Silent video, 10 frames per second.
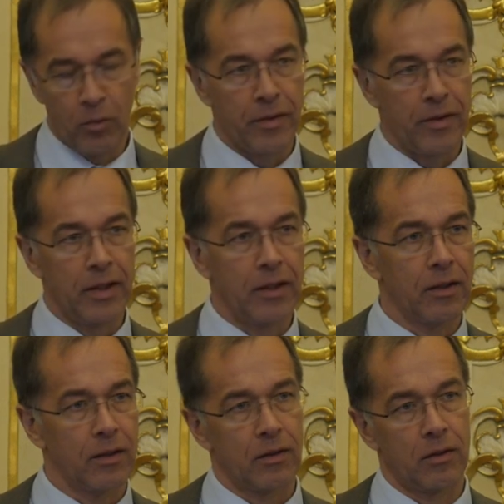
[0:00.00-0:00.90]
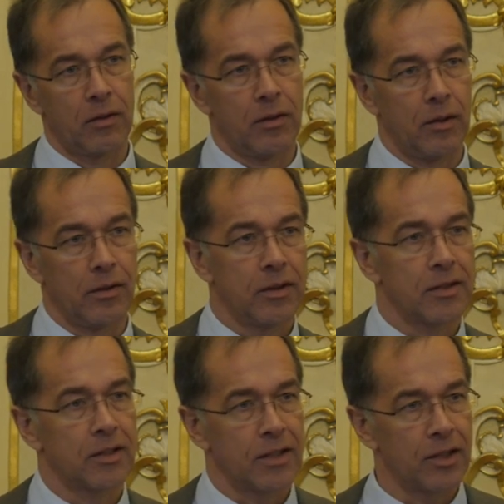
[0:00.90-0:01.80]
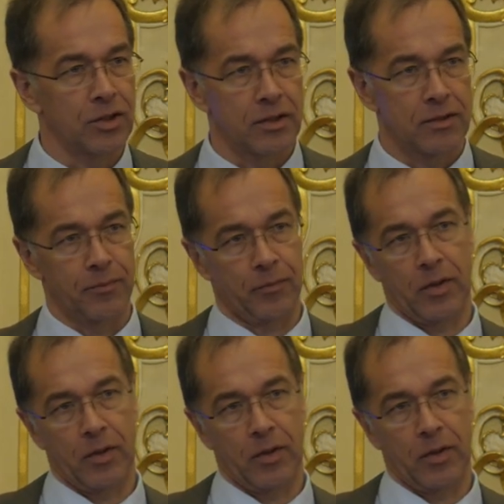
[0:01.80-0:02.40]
within the dissertations